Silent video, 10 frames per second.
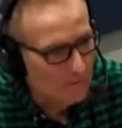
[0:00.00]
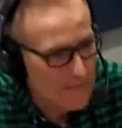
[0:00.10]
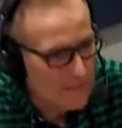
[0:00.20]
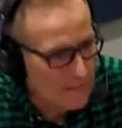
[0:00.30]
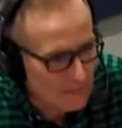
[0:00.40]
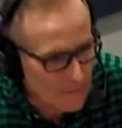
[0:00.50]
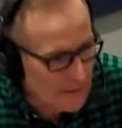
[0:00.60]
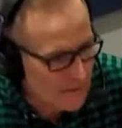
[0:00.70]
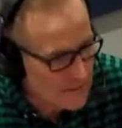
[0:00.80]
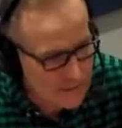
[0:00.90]
recently when
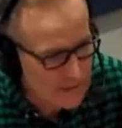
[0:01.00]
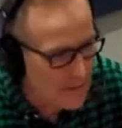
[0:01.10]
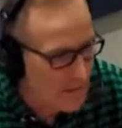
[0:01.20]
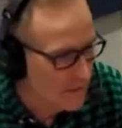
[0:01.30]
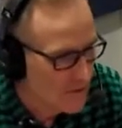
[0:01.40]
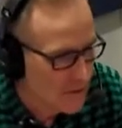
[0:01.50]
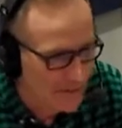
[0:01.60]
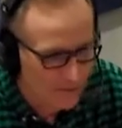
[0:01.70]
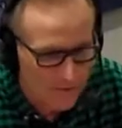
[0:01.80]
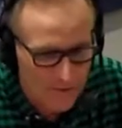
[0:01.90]
I was at the doctor's
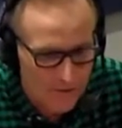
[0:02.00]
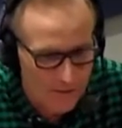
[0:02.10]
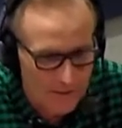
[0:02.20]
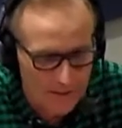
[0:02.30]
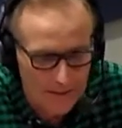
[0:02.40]
office and